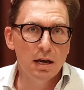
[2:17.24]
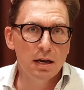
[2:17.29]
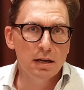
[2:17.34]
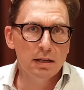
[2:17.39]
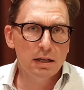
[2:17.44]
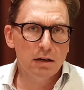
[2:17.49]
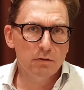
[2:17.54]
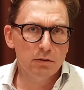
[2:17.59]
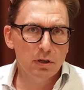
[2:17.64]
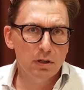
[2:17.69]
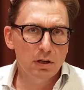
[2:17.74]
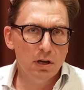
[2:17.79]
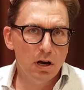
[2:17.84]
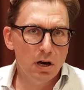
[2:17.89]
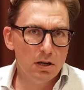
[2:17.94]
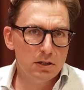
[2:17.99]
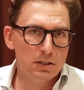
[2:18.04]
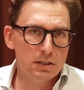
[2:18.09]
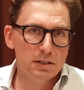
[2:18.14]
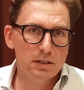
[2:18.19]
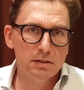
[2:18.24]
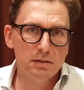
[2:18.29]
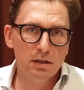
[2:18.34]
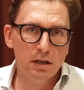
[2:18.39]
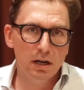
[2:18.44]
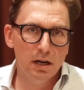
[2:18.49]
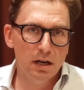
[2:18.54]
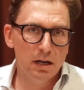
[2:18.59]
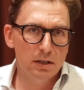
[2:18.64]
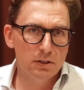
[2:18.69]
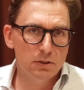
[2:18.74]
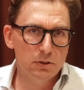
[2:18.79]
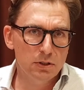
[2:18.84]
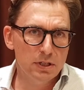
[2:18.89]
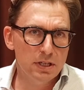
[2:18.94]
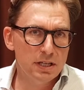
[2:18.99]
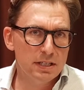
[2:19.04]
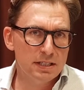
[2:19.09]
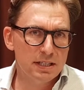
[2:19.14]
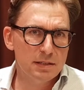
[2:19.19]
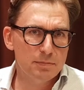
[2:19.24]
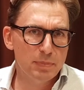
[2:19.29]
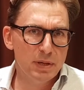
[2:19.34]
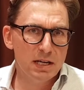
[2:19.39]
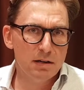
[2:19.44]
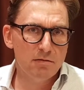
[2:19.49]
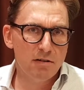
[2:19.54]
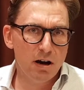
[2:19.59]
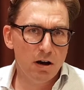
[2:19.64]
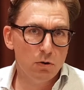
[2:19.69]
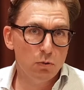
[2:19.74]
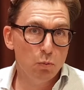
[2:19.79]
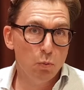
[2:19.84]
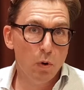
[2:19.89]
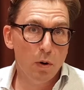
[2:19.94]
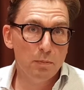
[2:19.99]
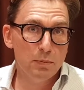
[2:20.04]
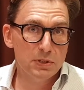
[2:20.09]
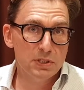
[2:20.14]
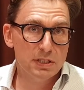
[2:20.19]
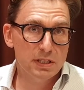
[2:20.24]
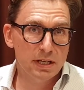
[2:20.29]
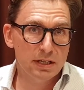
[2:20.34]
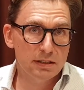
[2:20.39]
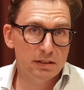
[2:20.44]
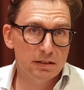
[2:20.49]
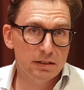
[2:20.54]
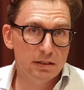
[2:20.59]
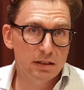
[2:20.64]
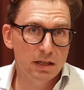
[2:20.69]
Now, for the last 2 years, it's been around 1%.